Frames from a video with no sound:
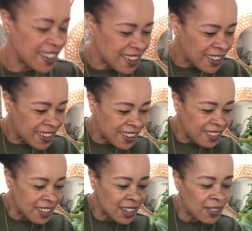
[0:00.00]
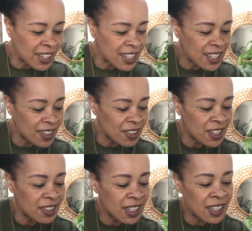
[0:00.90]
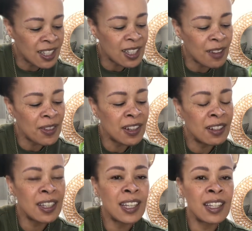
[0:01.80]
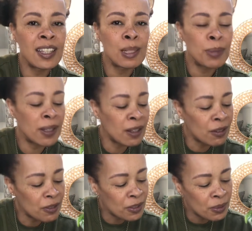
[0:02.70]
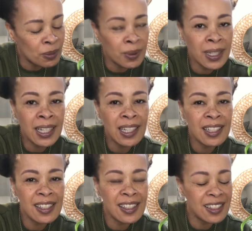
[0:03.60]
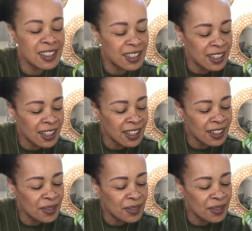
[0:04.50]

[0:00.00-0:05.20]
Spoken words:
Oh, I'm really pleased that I'm doing this. I've been looking at this plant for weeks, like